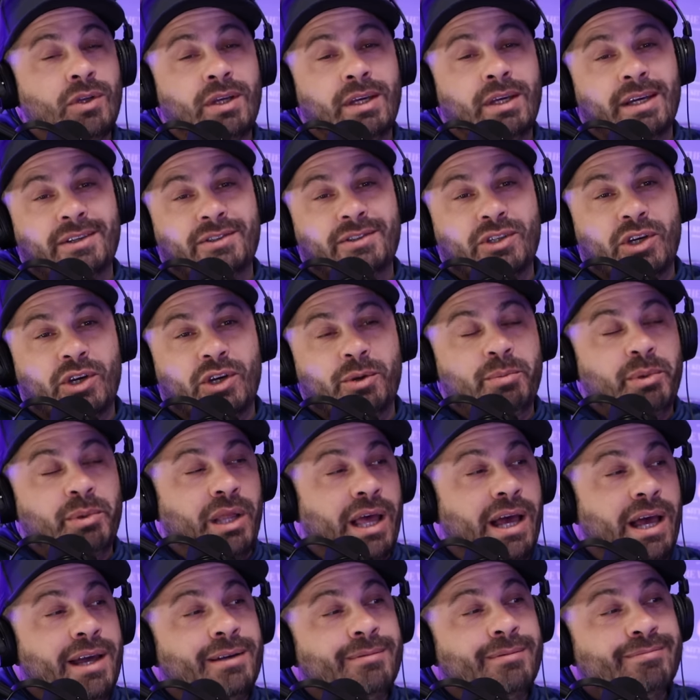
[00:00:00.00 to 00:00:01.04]
It's a good
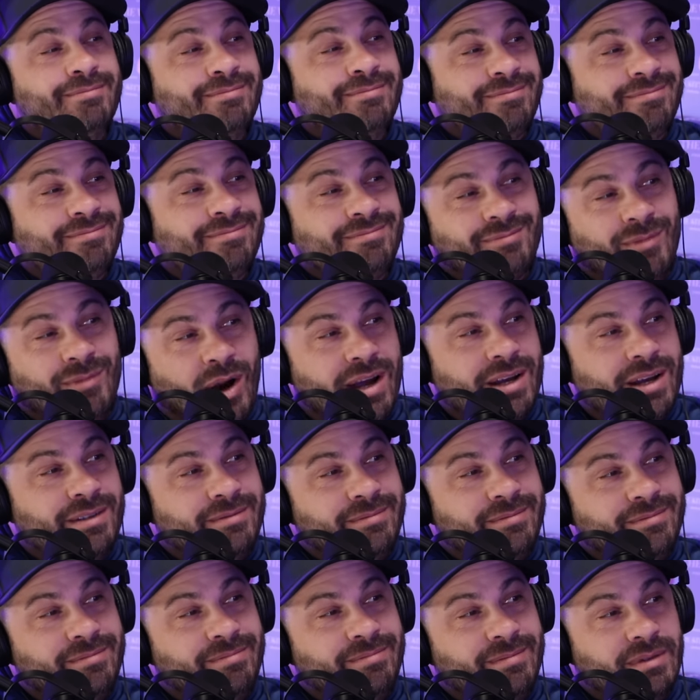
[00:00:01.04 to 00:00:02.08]
play, right?
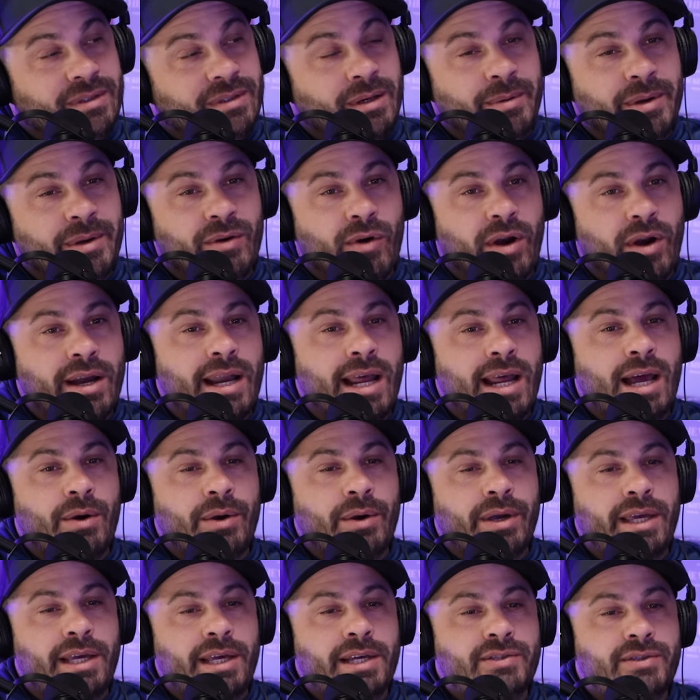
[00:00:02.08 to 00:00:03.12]
I mean, right now
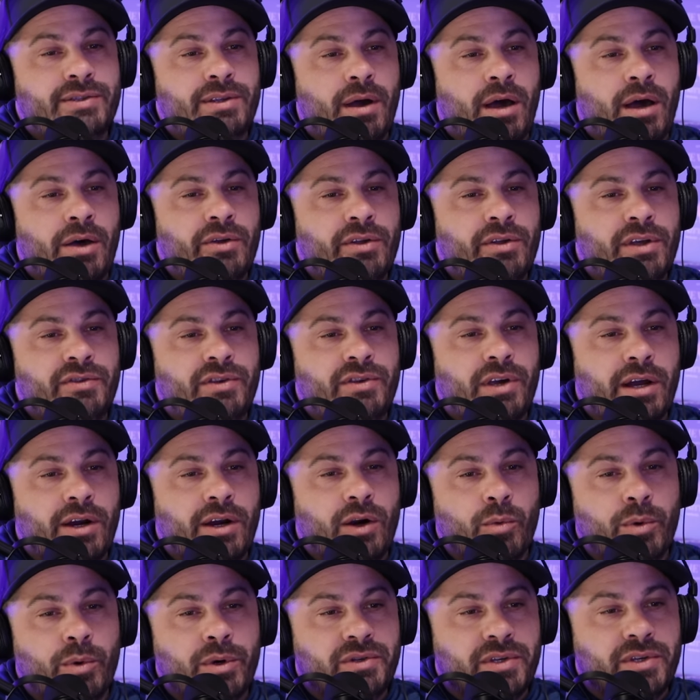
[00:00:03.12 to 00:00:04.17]
he is the other than
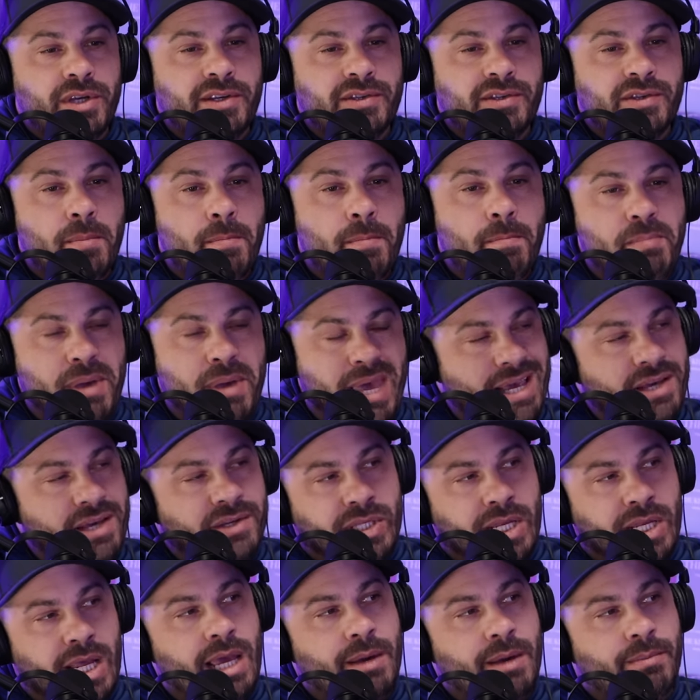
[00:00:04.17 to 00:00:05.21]
Tiger Woods, he is the
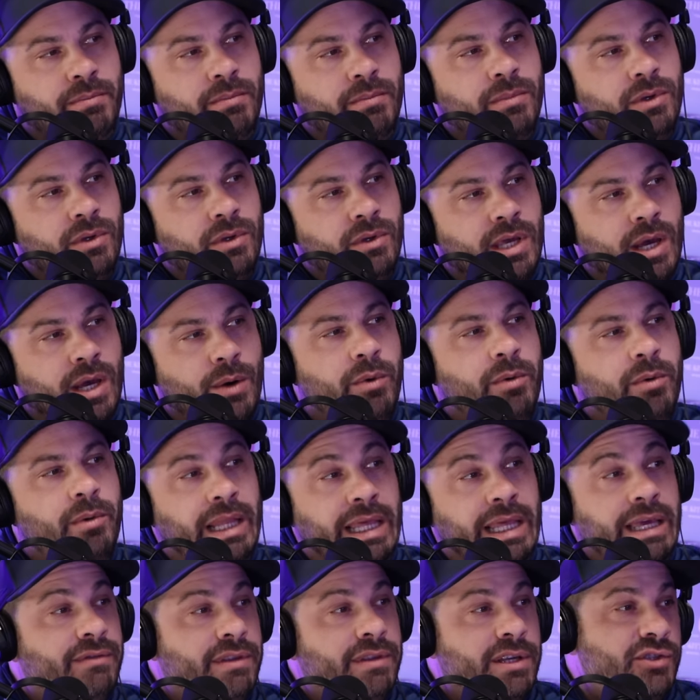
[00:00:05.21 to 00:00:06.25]
biggest name that would
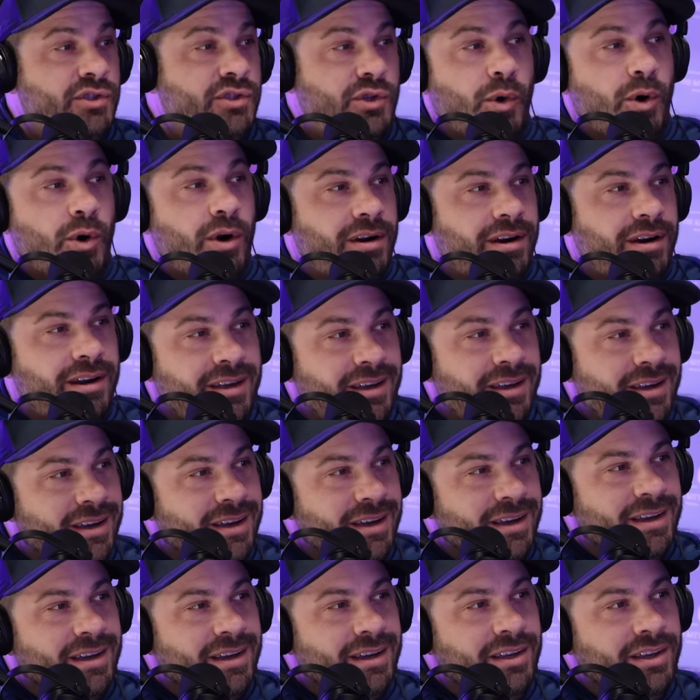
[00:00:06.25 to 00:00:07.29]
leave this tour.
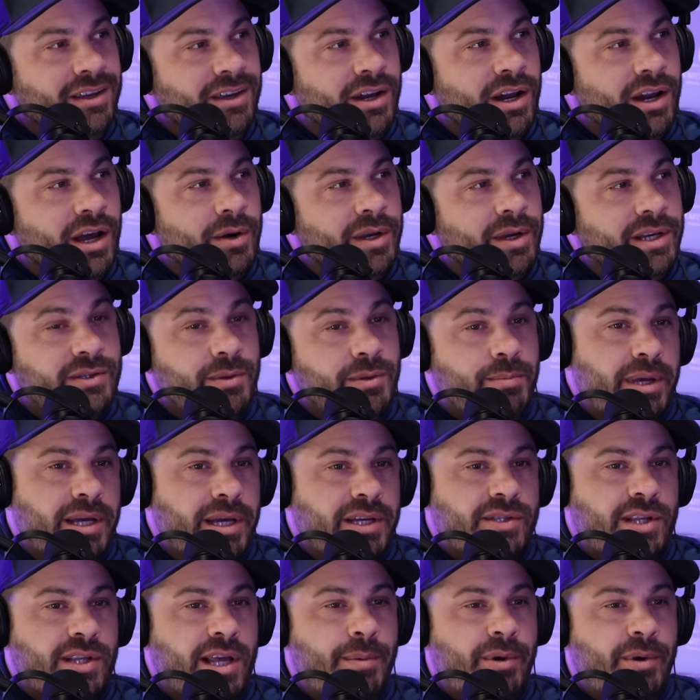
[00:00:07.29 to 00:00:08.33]
Yeah, you know he's the
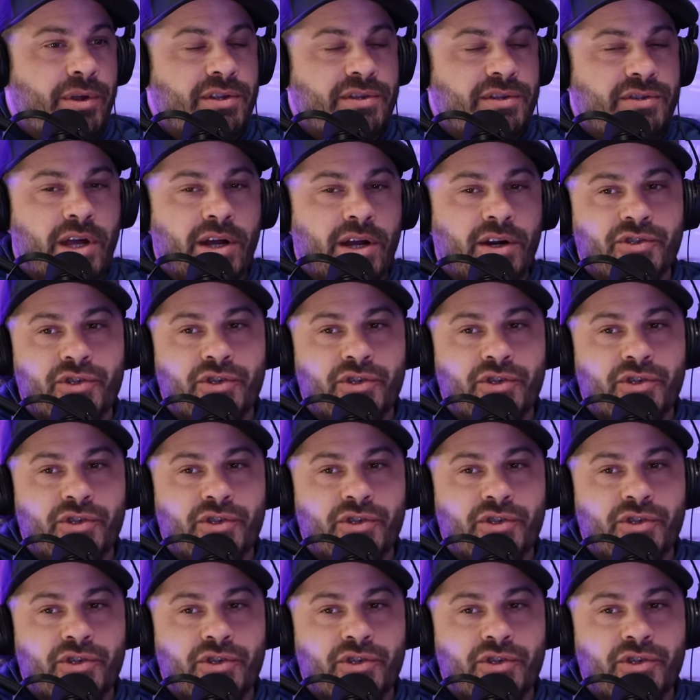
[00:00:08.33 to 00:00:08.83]
biggest name other than Tiger.